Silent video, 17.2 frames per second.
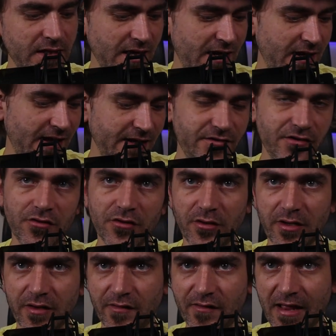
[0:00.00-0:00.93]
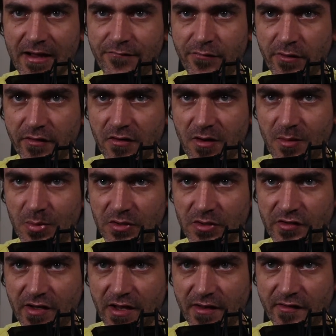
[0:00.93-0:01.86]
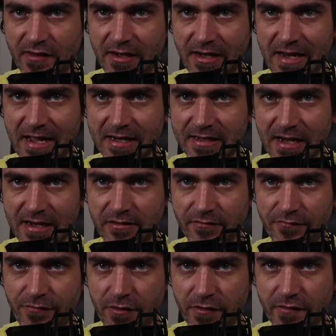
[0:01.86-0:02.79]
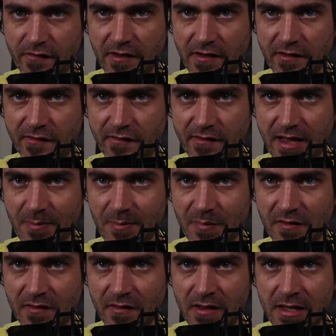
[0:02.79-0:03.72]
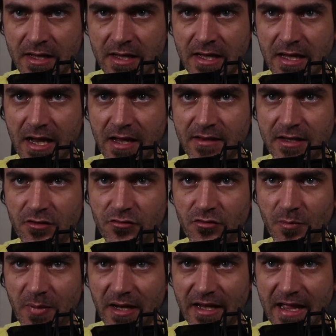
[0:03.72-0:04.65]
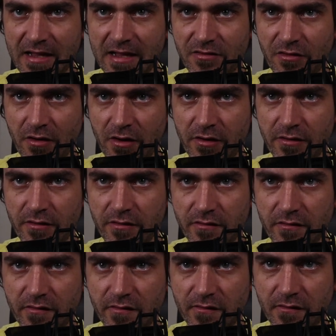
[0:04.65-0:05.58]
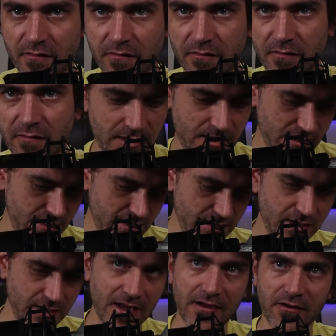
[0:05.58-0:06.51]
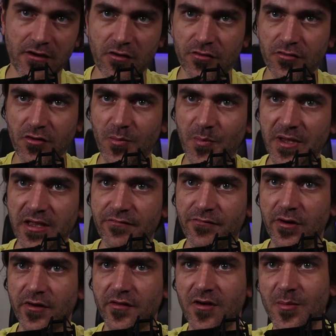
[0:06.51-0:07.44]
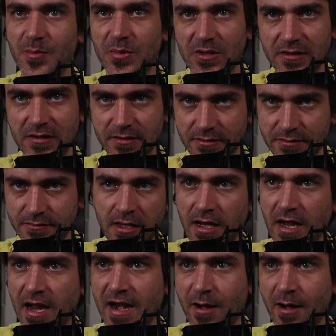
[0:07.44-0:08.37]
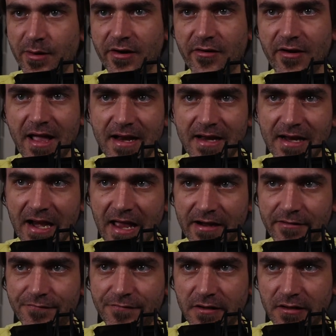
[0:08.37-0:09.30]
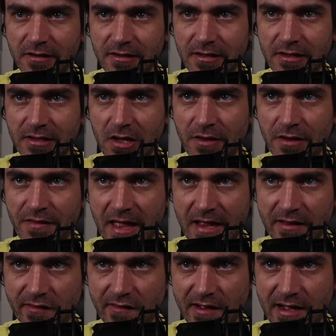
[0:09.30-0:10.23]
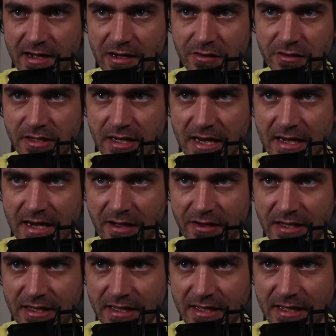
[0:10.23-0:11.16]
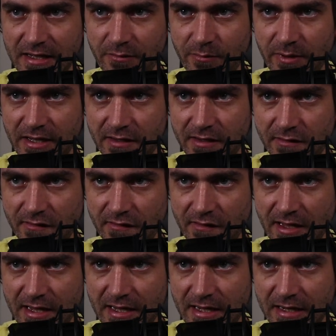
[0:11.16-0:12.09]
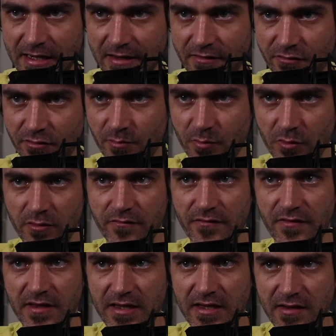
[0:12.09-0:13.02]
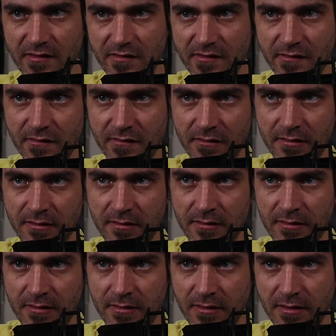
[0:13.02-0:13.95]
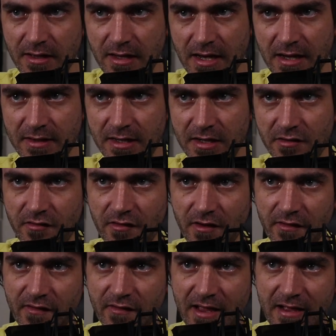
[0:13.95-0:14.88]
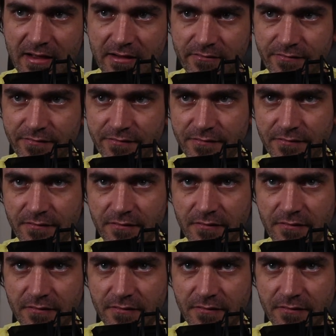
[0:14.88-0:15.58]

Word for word: thing I like to do is, like, for example, just select like the first 6 steps and then duplicate those, like Control P, for example. And now we're creating like a fill on that sound. And now here we can say, let's remove these and then just have.